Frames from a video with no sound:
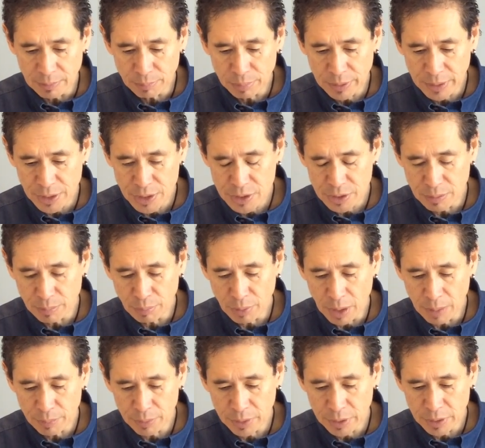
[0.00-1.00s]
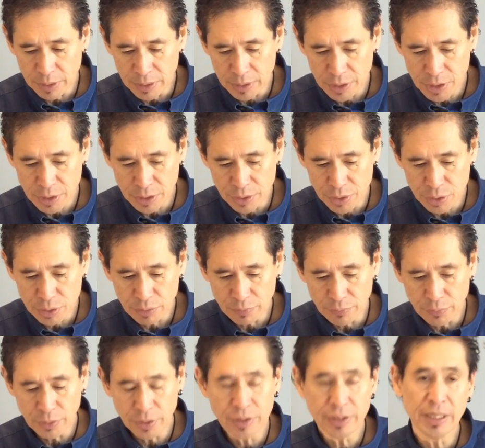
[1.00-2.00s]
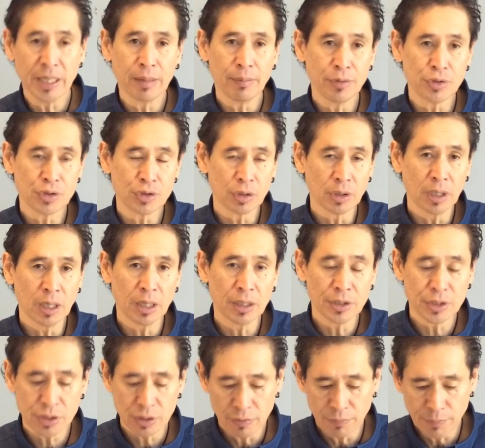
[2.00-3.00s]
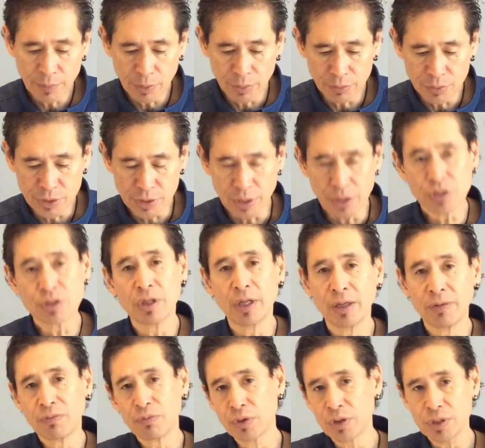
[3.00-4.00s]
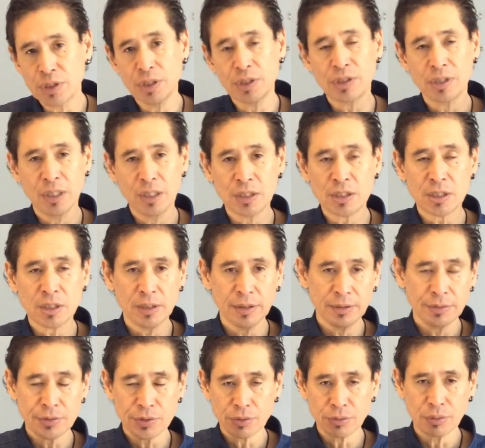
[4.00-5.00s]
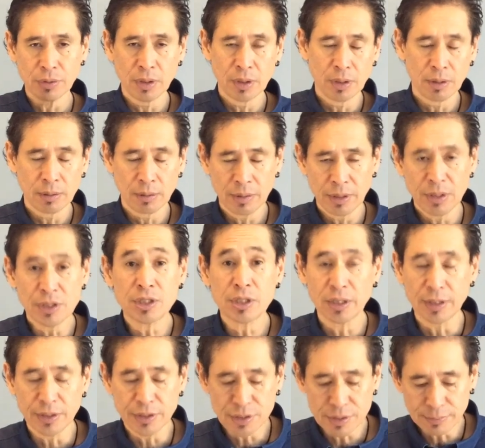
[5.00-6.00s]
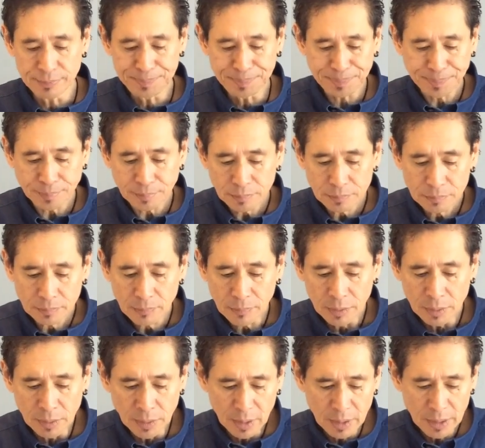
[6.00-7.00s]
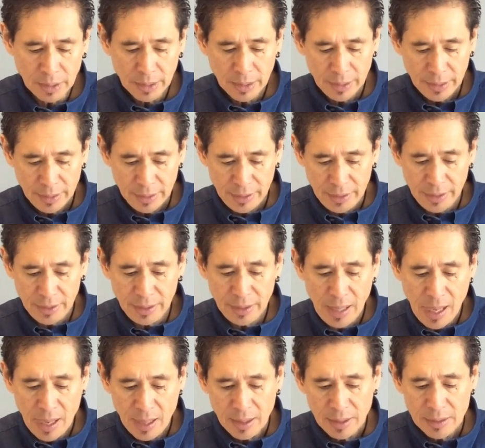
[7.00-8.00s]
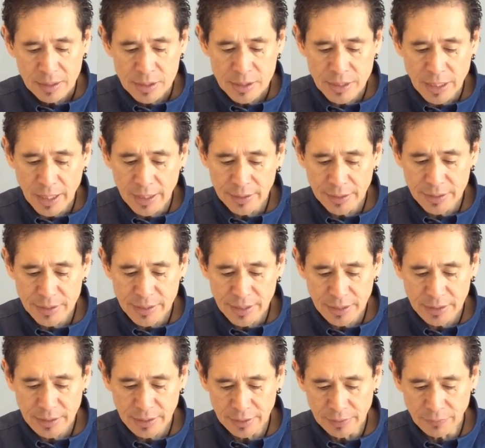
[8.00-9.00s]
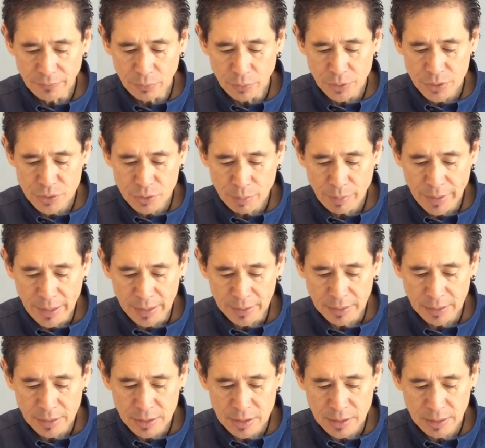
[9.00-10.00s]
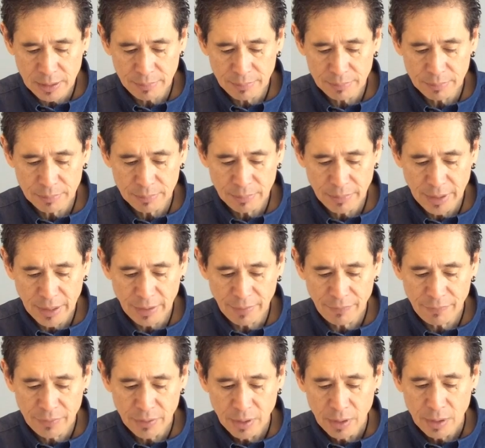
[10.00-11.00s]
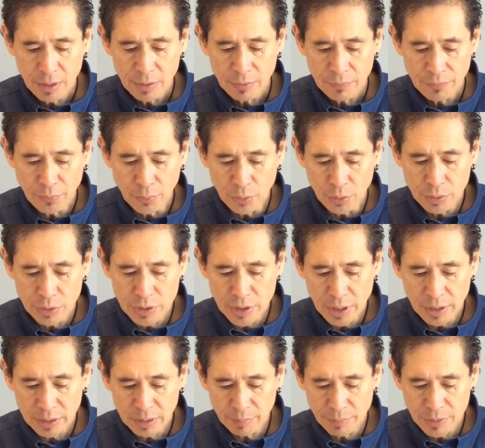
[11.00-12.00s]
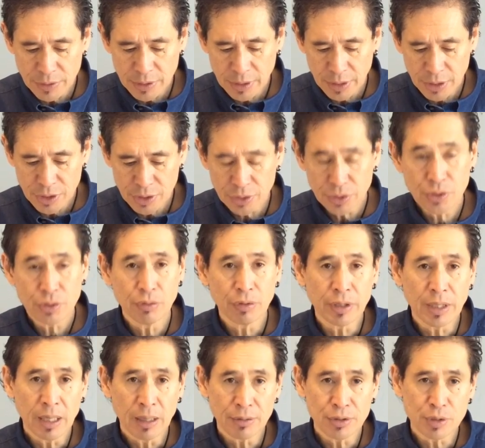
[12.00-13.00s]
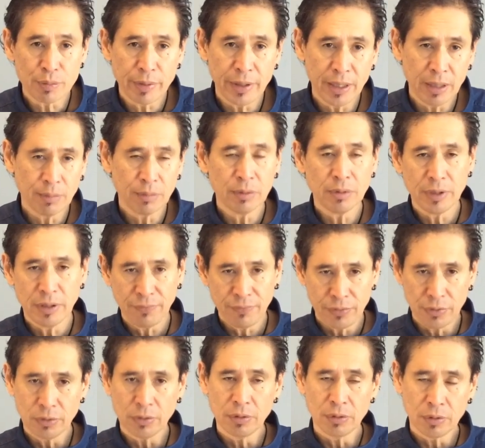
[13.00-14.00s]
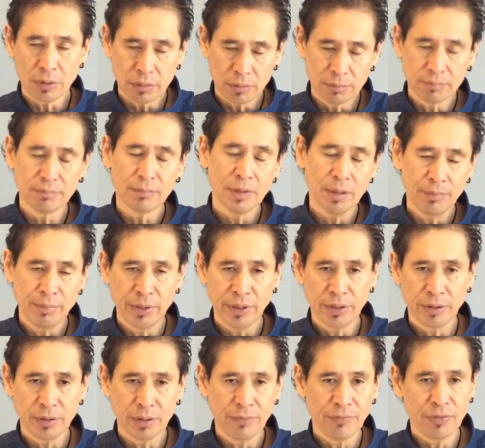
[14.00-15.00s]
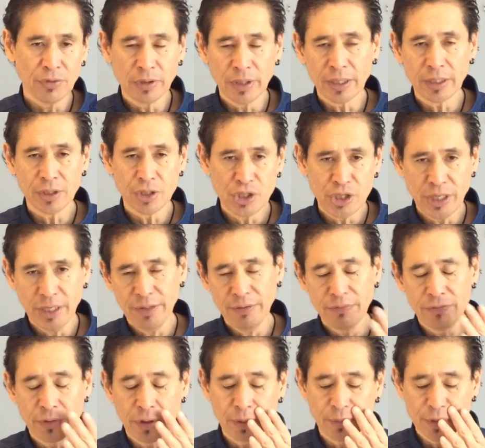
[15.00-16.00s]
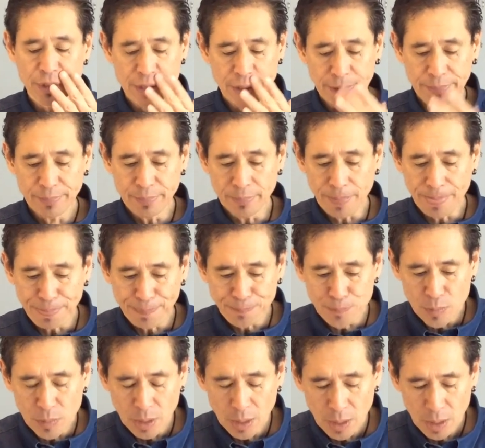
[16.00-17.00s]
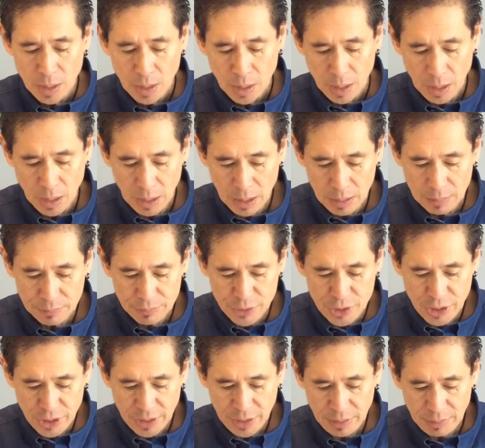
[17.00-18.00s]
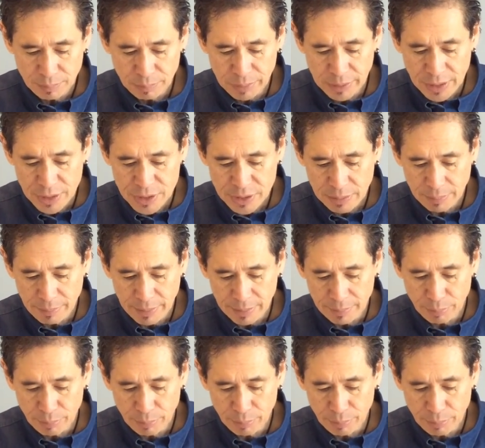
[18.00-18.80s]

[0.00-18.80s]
and placed in proper conditions to avoid damage or loss of potency. So like for instance, insulins. E, sign and date the invoice or packing slip. F, forward documentation to accounts payable if you're like a chain pharmacy. G, place the